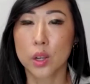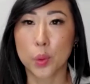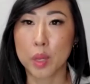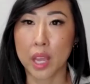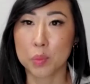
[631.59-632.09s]
we
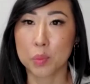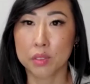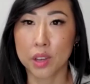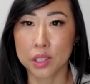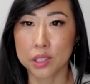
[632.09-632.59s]
became the
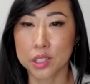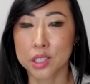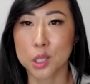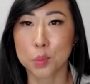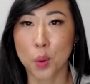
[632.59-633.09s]
event
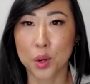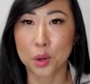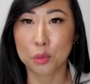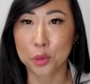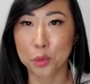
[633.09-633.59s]
logistics
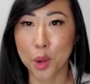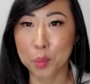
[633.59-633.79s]
partner for red